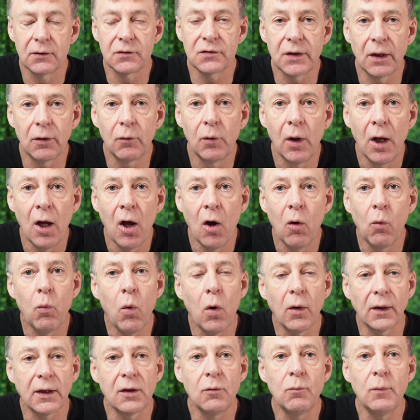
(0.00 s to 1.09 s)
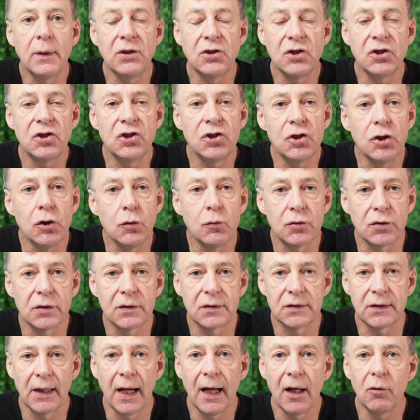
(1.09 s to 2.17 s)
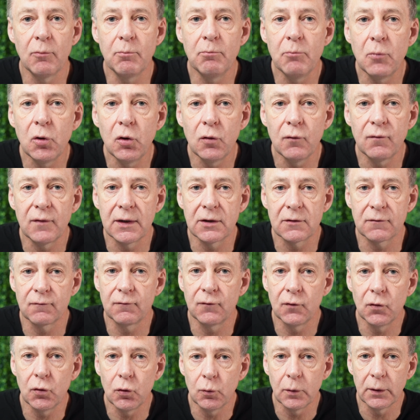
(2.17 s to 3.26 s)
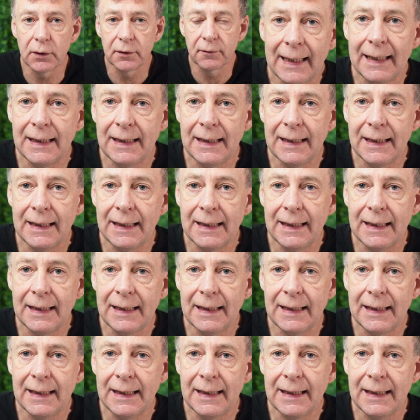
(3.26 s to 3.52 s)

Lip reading: So, what can we deduce to help move this forward?